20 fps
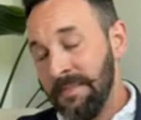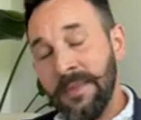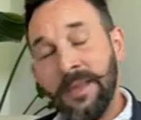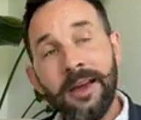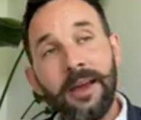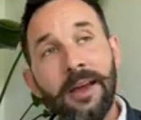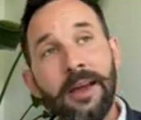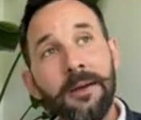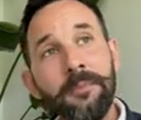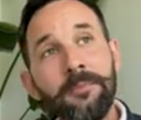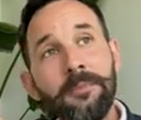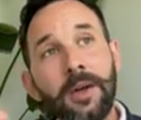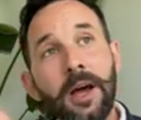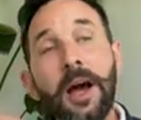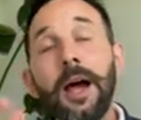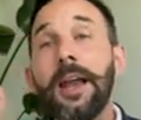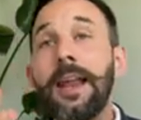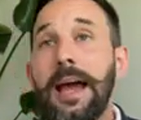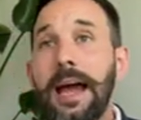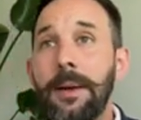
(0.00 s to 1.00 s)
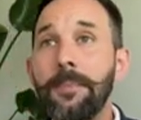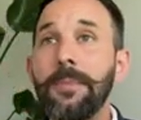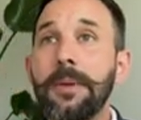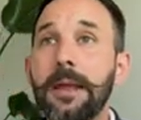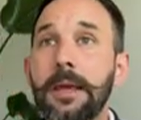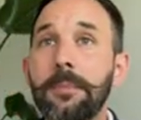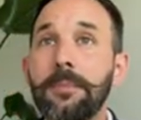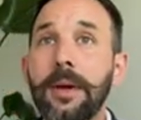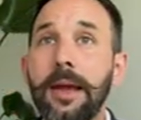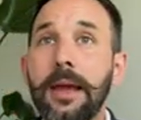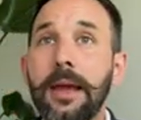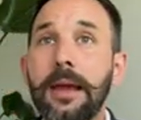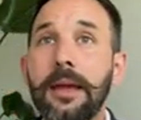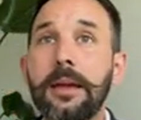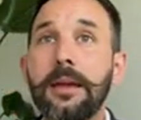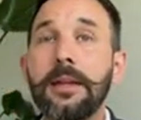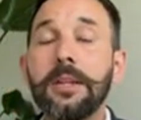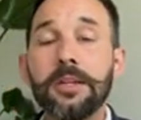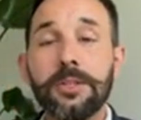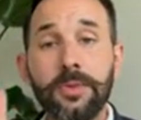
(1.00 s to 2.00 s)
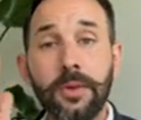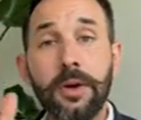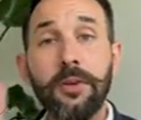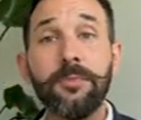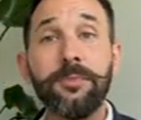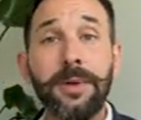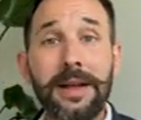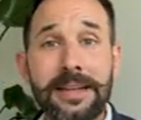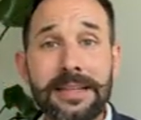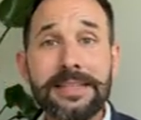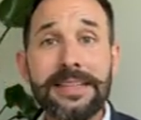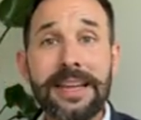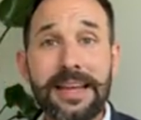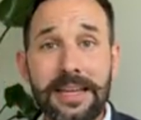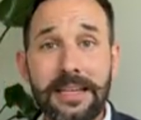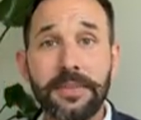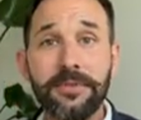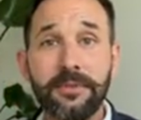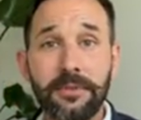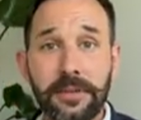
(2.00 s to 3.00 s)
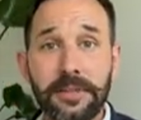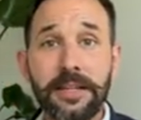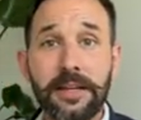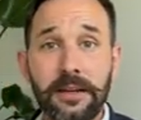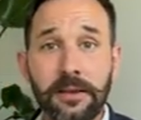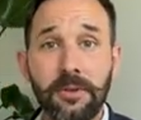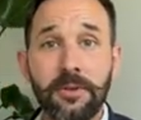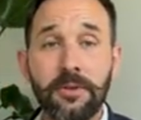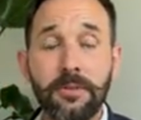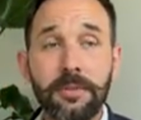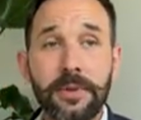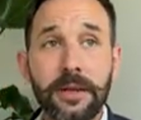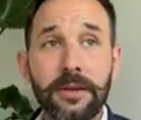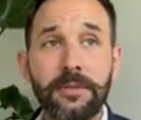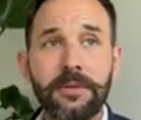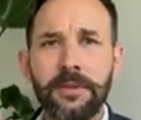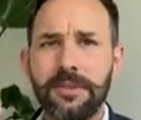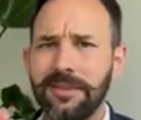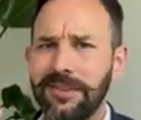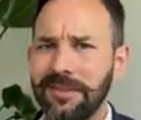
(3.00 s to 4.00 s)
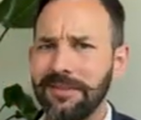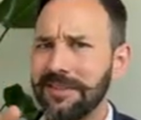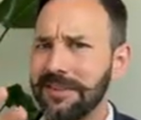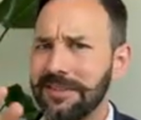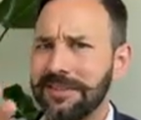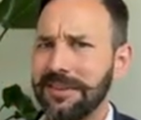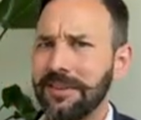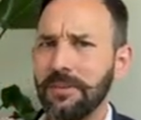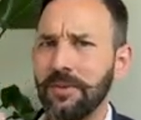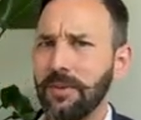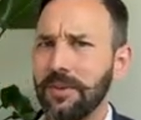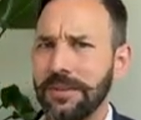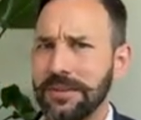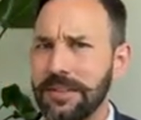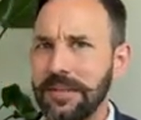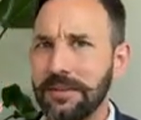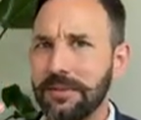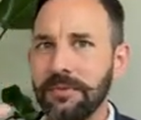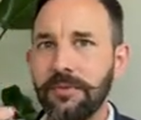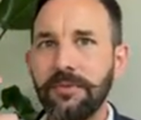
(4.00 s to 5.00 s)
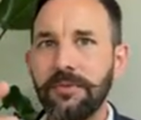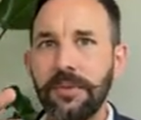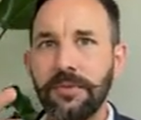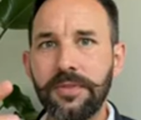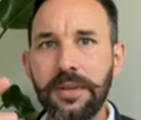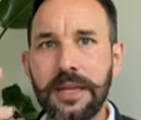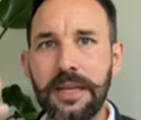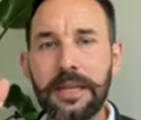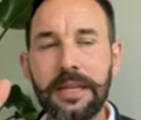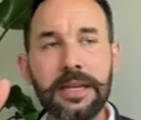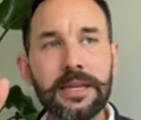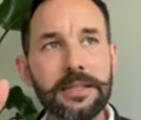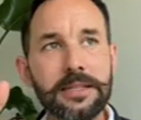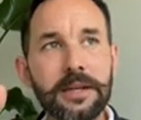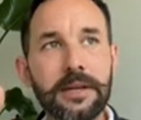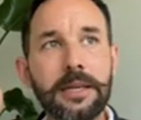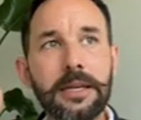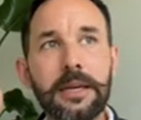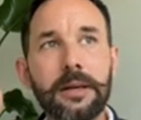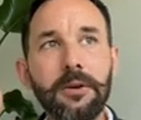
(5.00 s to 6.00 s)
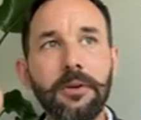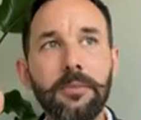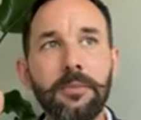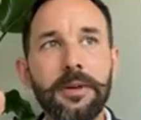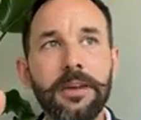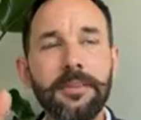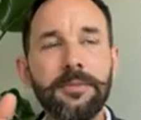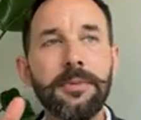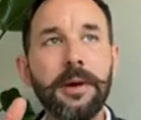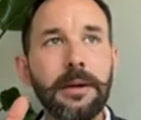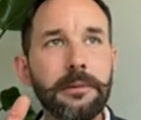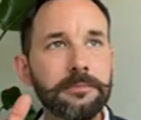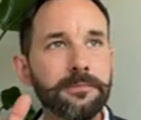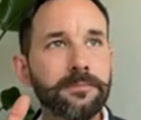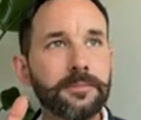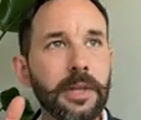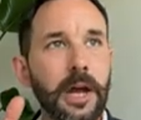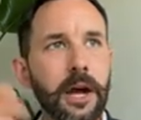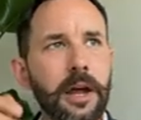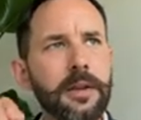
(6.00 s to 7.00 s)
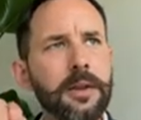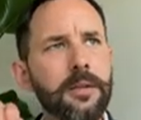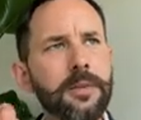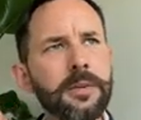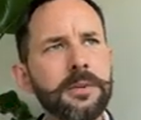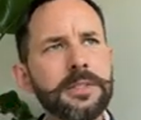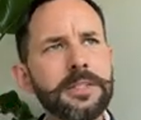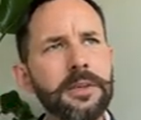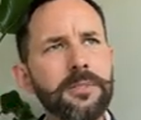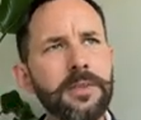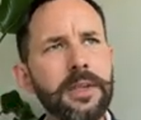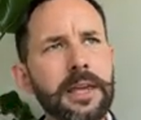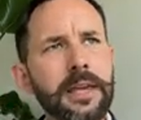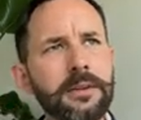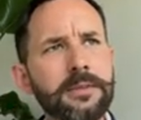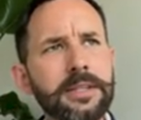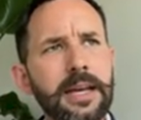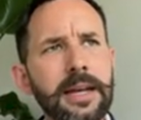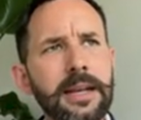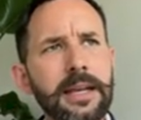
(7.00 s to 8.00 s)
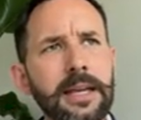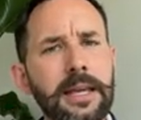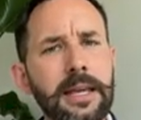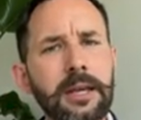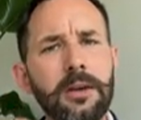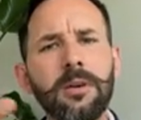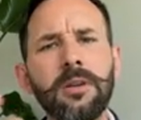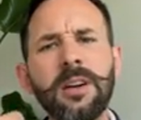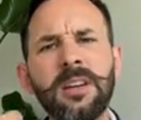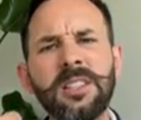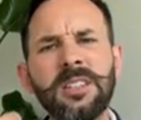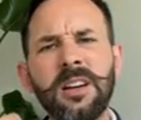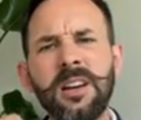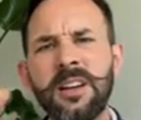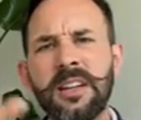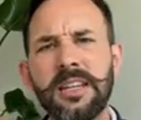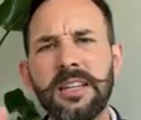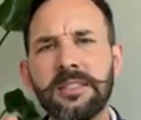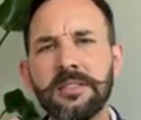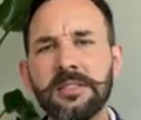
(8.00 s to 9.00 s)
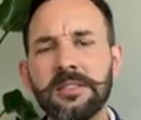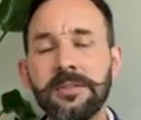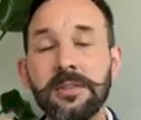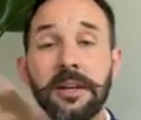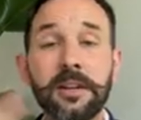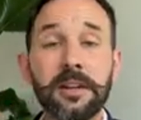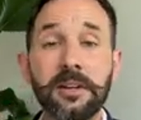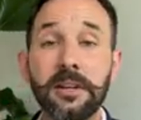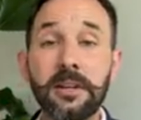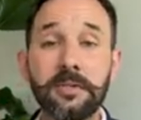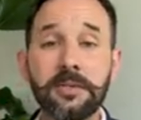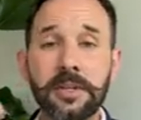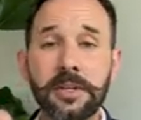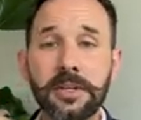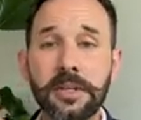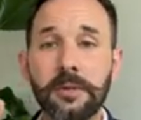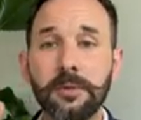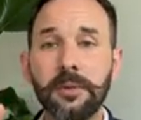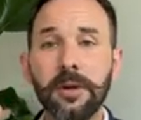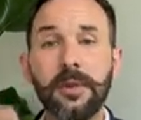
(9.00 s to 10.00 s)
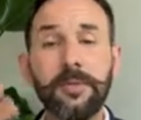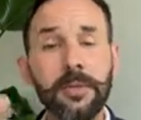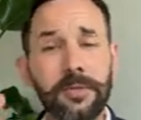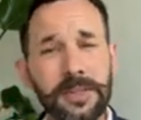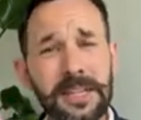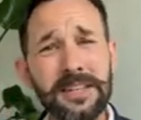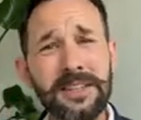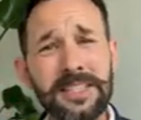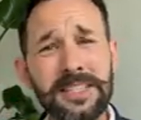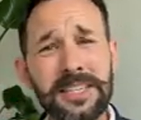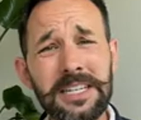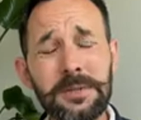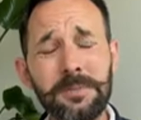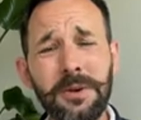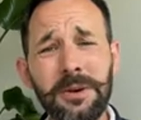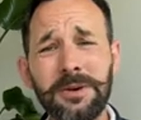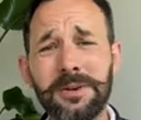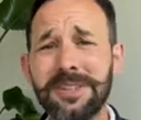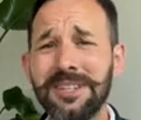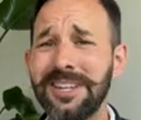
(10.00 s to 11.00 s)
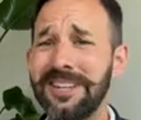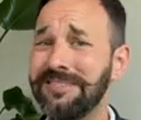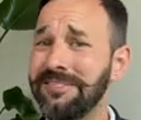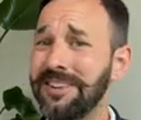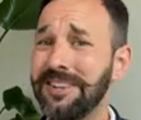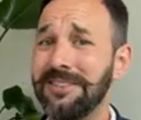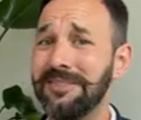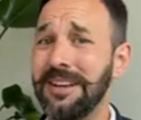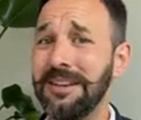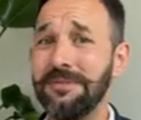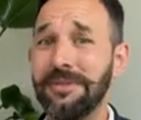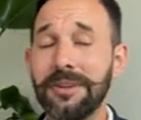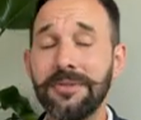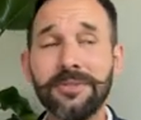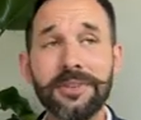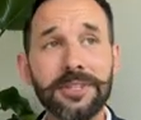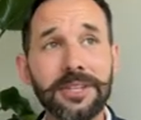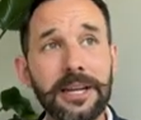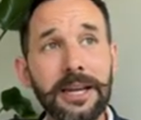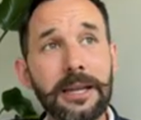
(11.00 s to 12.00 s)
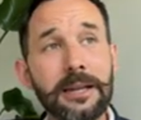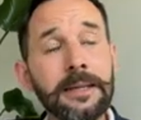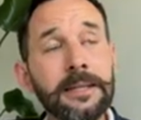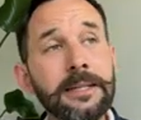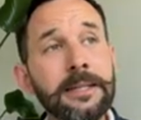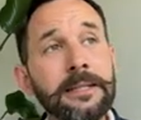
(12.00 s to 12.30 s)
I'd happily pay 12 pence less for a tin of corned beef. That's like once in 15 years I eat corned beef, but I know there was something else that had a key, or like sardines or something. I don't eat fish anymore. If you've seen Seaspiracy, right, you'll never eat fish again.